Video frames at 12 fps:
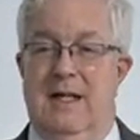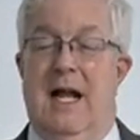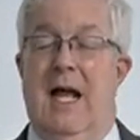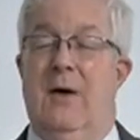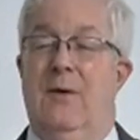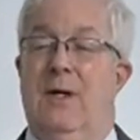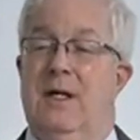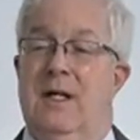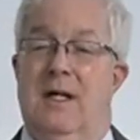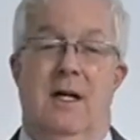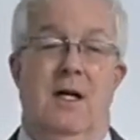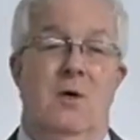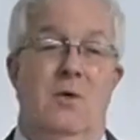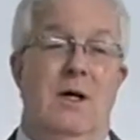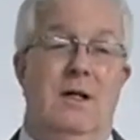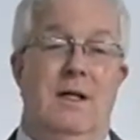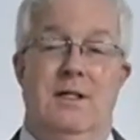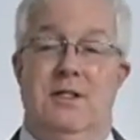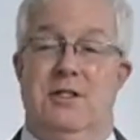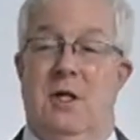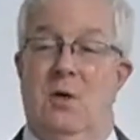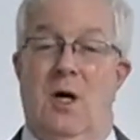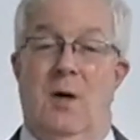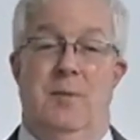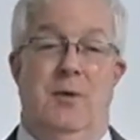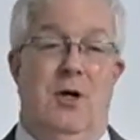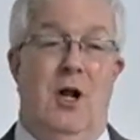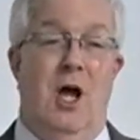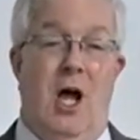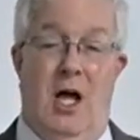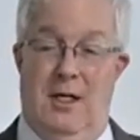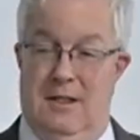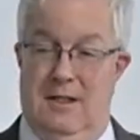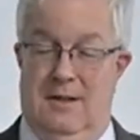And how are you going to know whether they show up or not?